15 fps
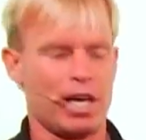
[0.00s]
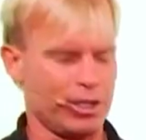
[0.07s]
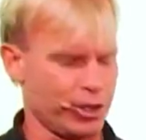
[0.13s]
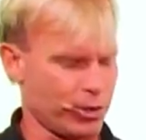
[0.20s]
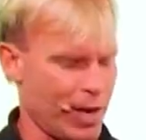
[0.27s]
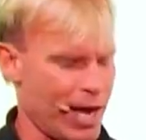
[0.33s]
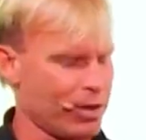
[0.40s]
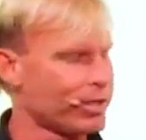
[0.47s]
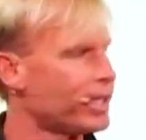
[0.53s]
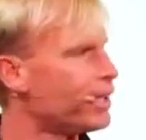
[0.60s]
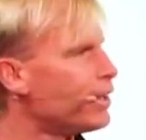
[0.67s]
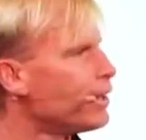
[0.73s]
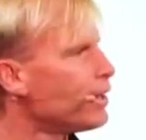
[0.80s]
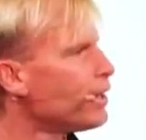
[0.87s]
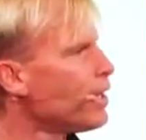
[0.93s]

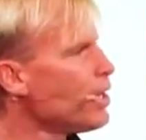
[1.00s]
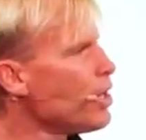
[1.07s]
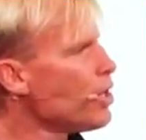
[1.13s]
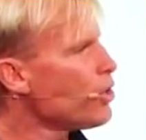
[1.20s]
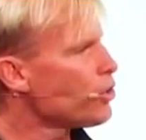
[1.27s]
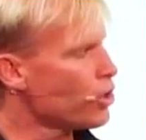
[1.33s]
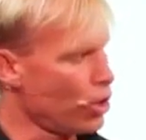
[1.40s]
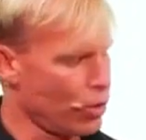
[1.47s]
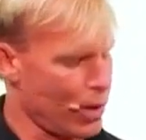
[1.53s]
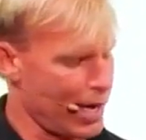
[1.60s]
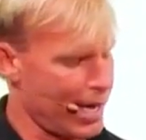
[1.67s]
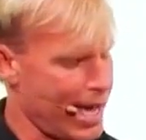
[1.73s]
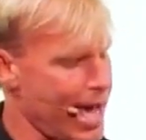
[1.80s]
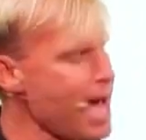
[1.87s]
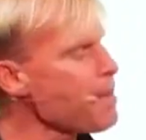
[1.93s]
ungrounded. So
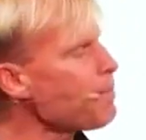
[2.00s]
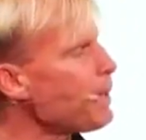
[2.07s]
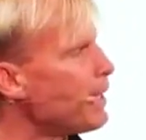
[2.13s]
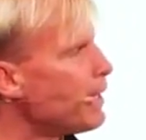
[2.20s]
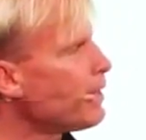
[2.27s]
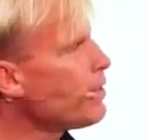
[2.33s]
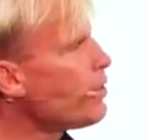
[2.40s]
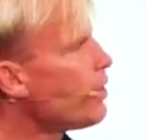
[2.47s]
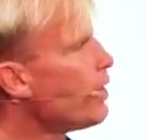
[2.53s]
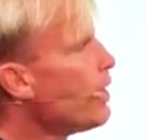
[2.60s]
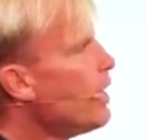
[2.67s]
what happened